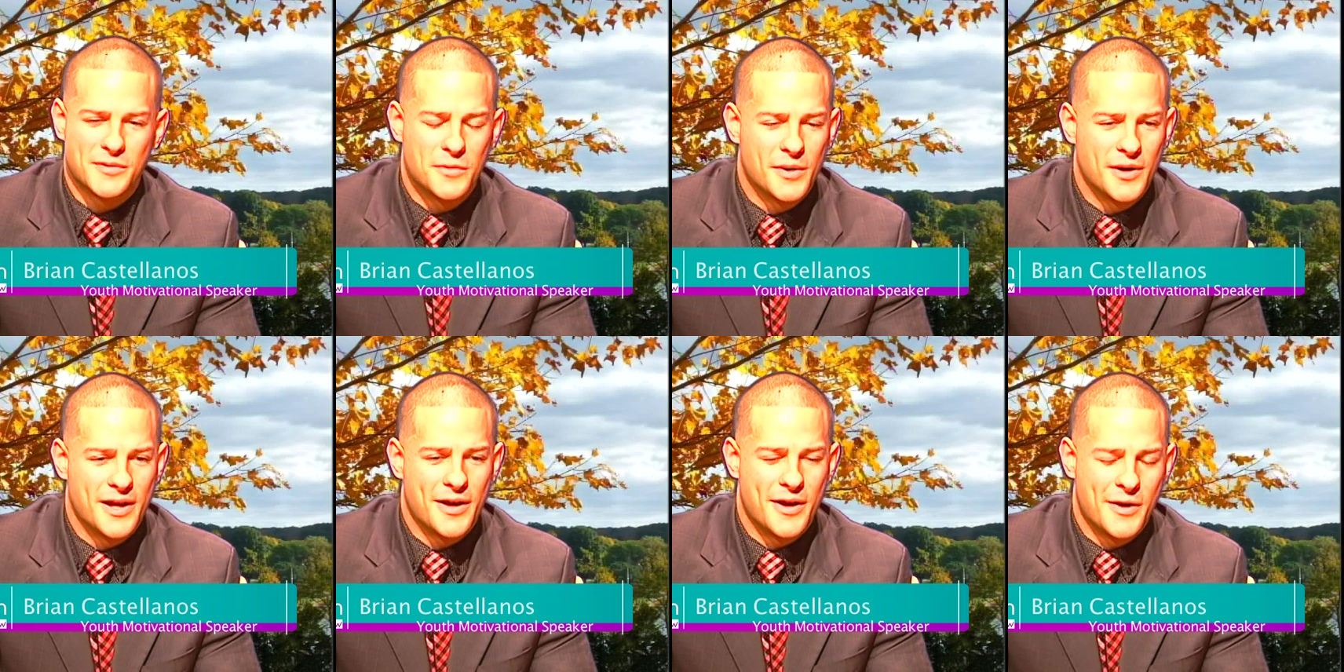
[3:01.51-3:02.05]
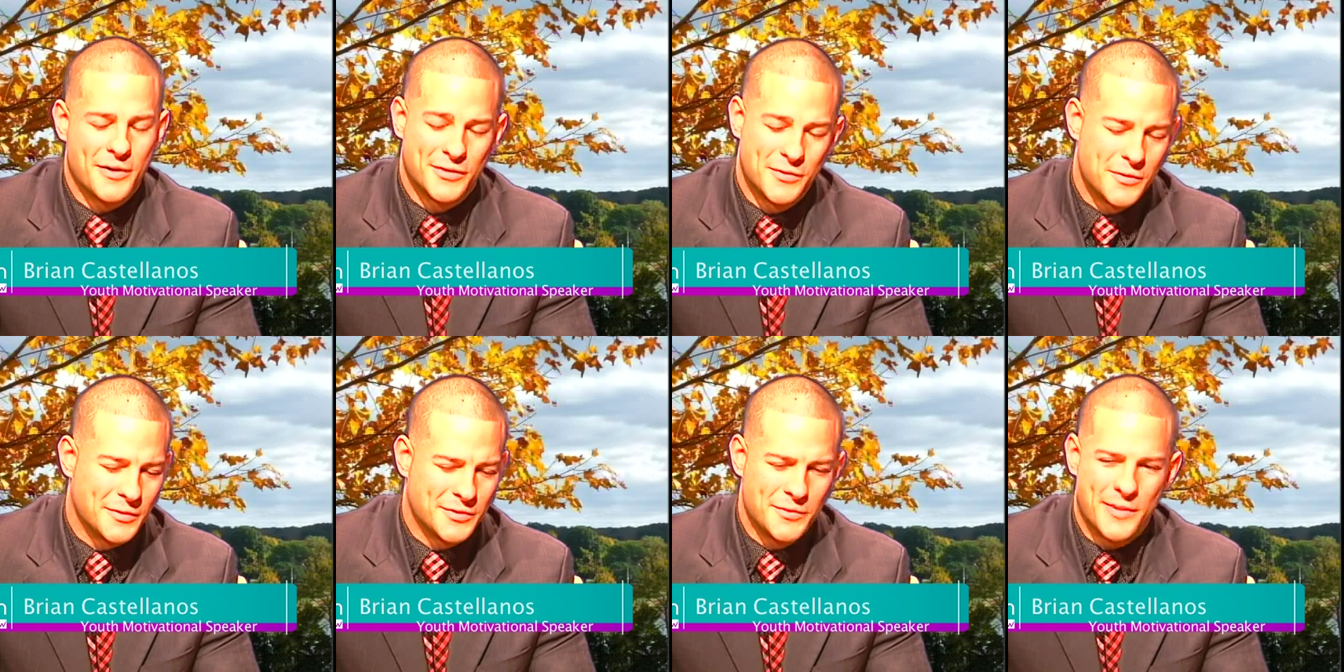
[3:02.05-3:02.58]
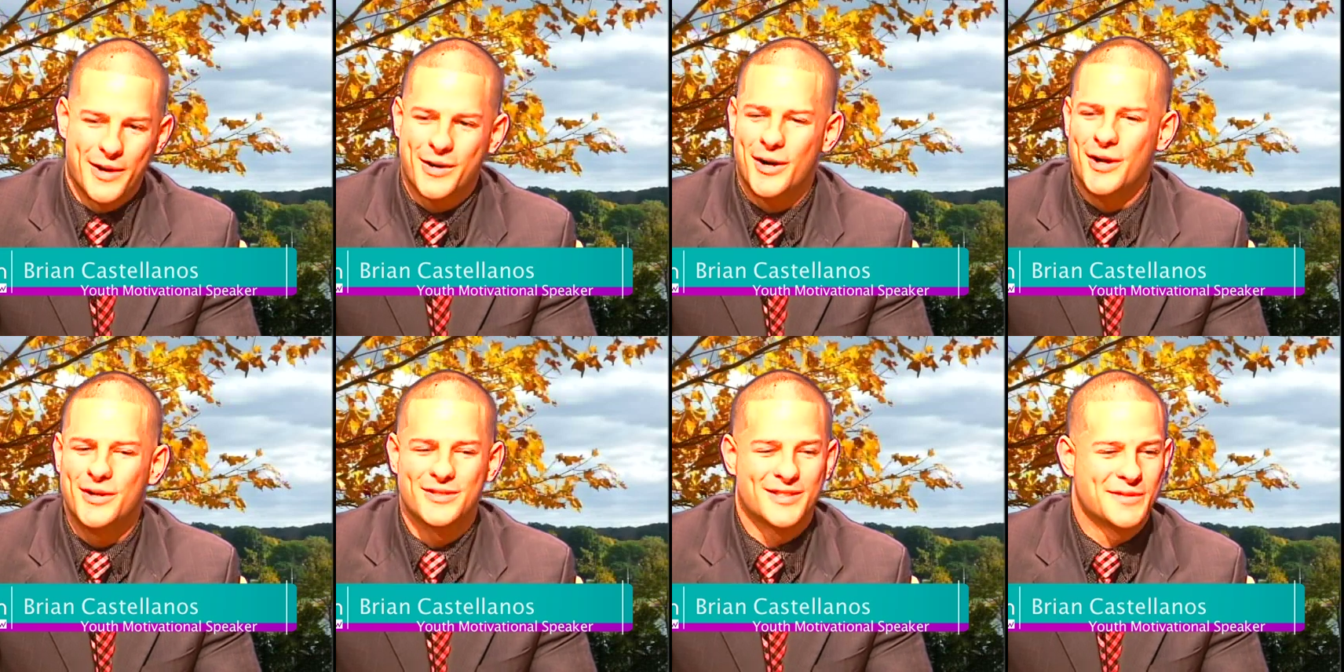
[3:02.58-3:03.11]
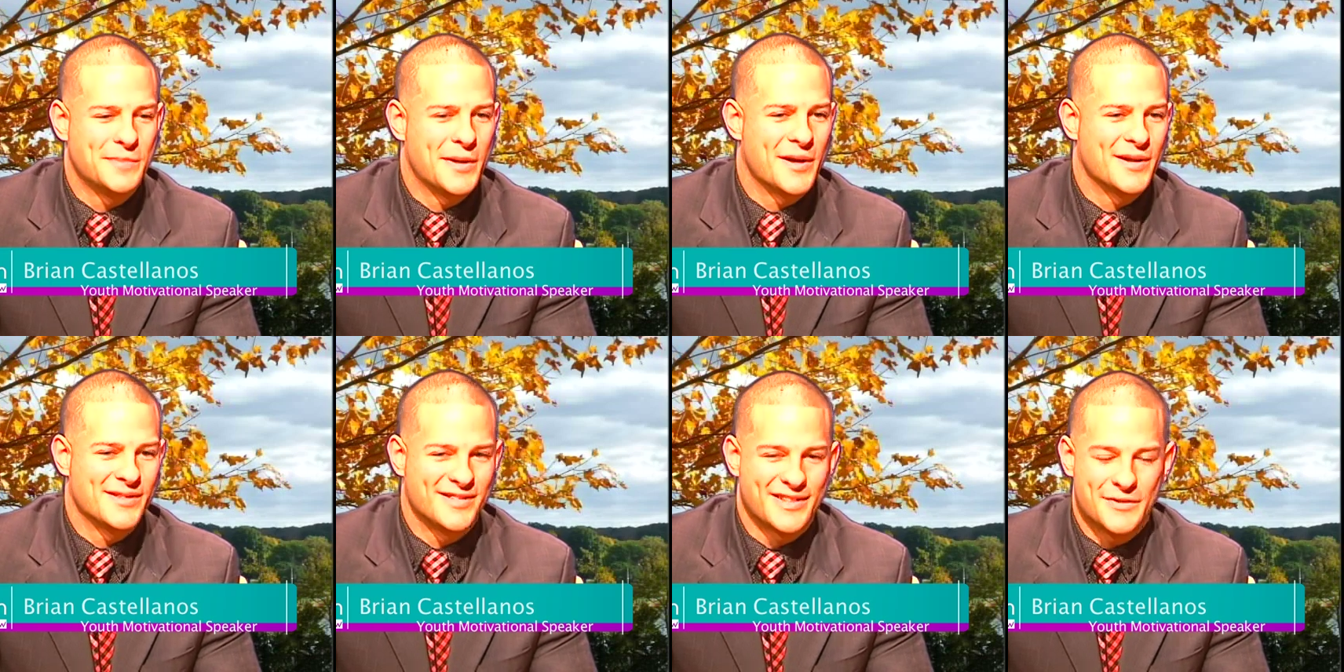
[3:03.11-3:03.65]
me what, through my college
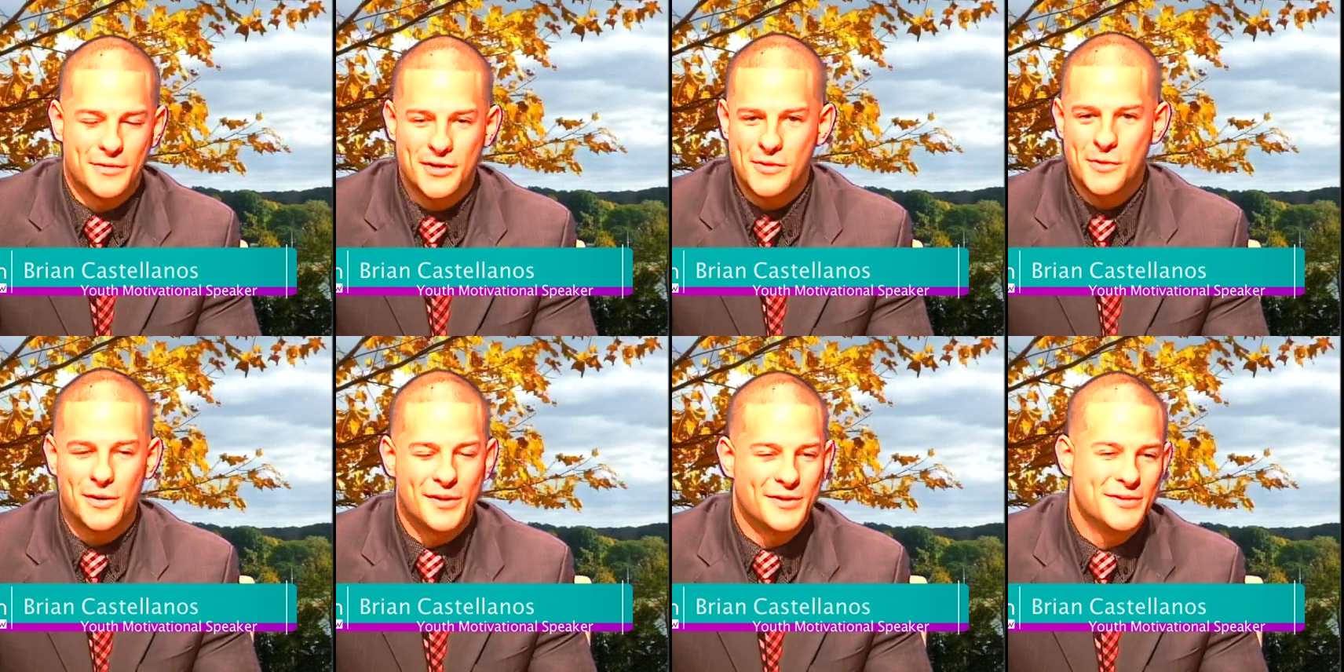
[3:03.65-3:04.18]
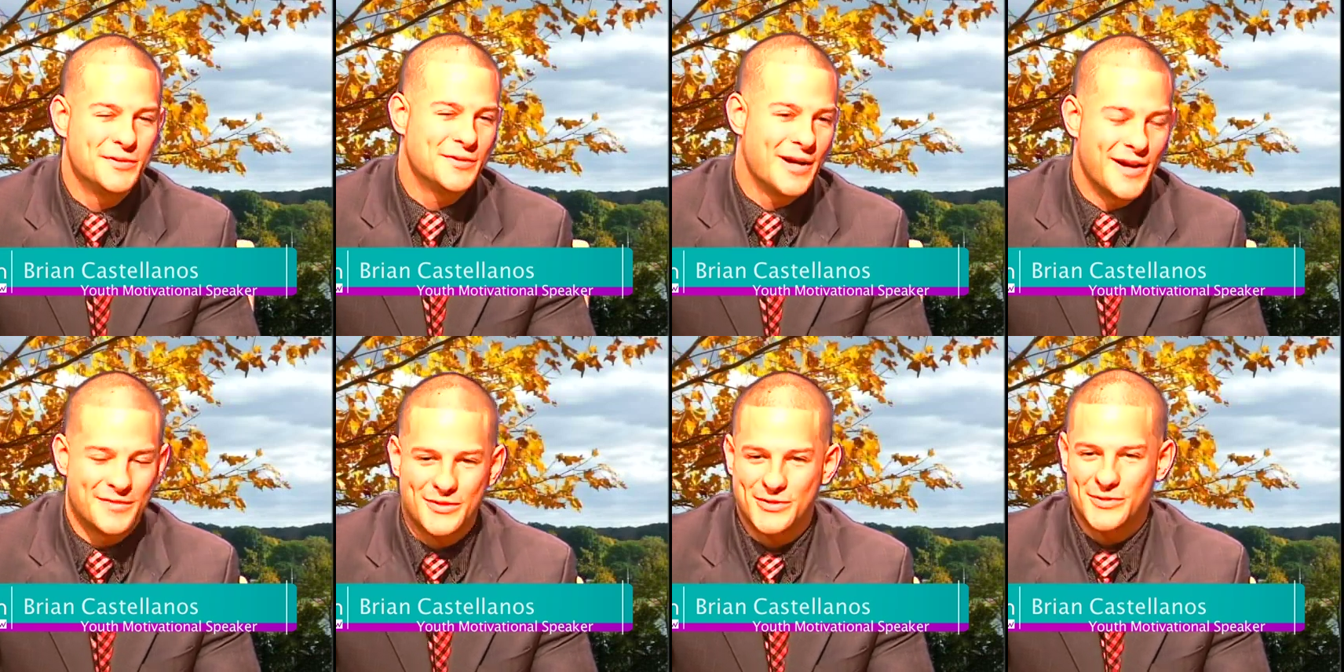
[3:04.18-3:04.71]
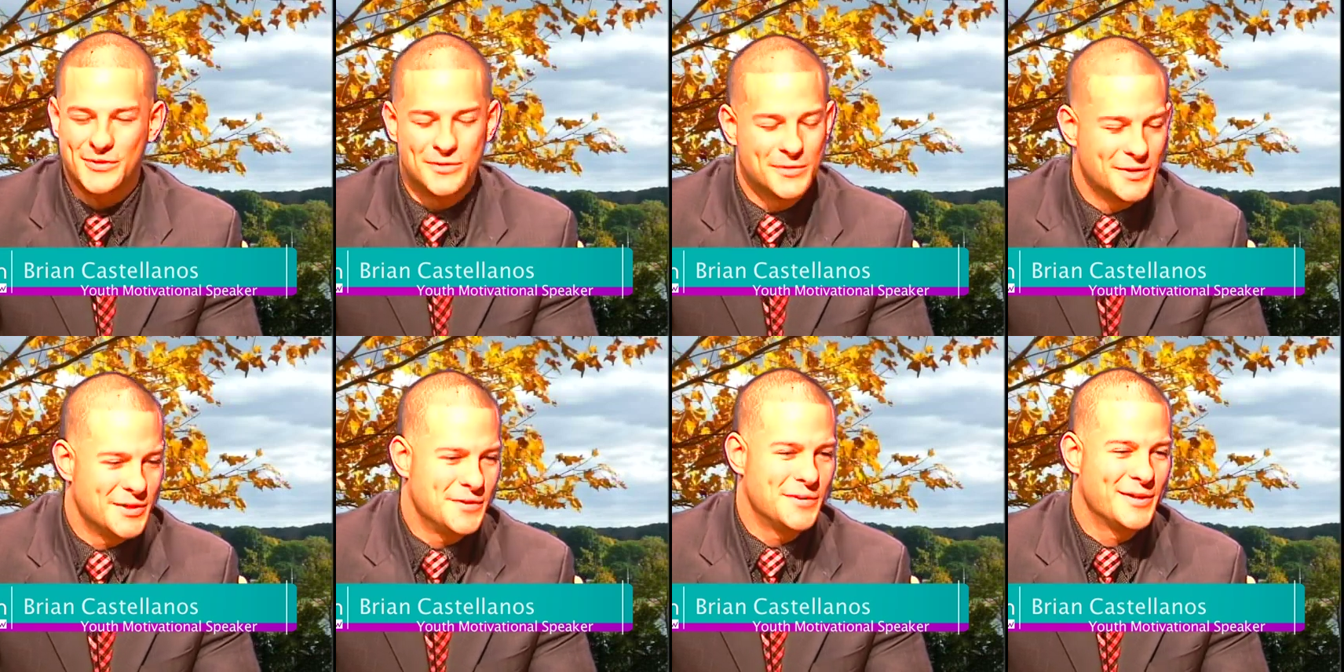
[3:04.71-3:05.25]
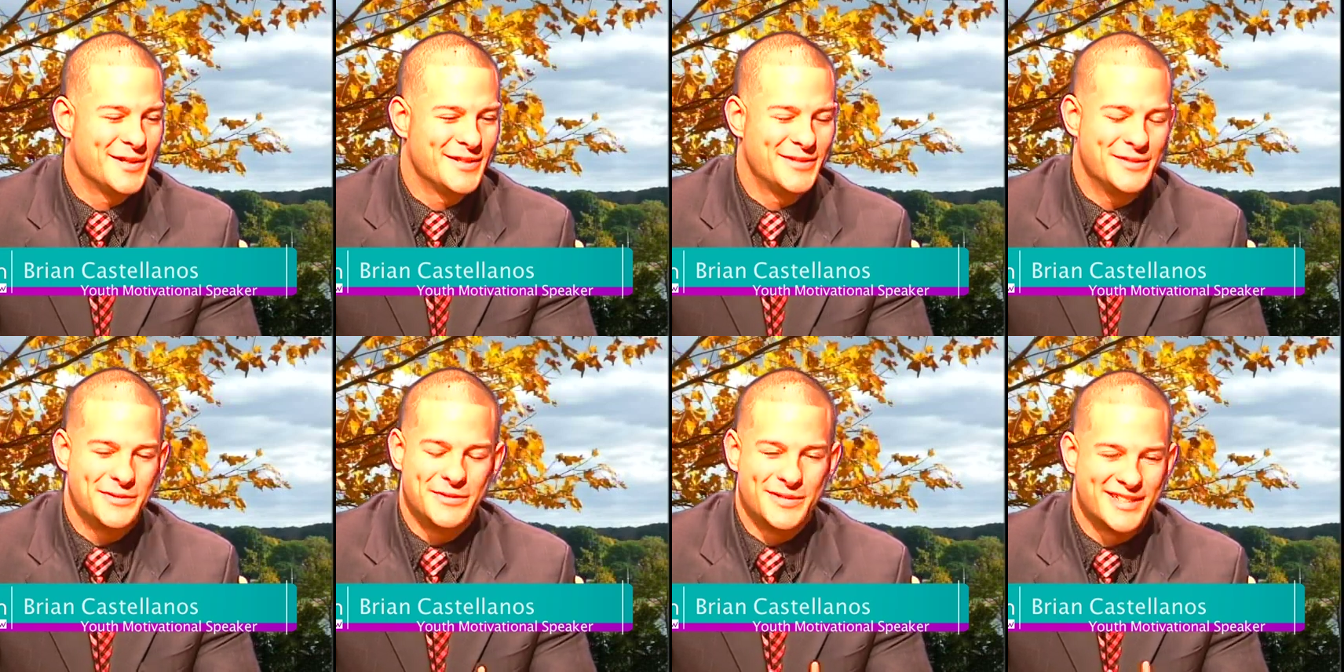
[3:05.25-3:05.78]
experience, it's like, what do you want to do after school? What do you want to
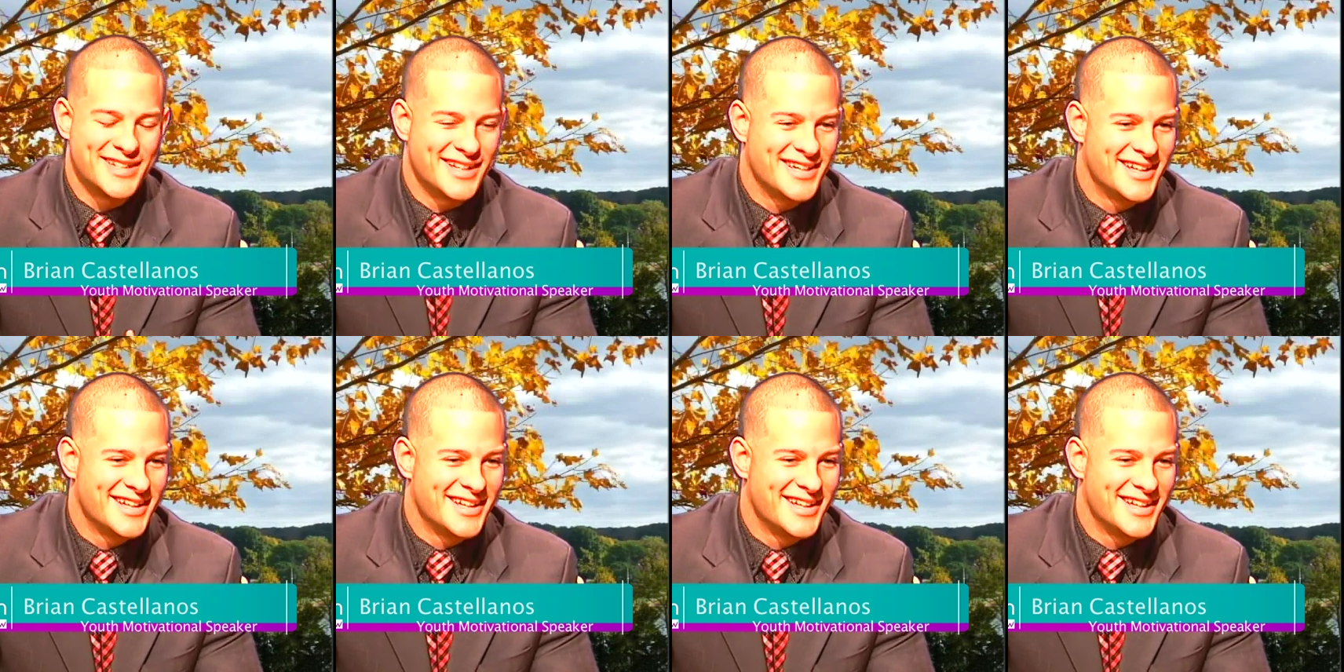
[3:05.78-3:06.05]
do? And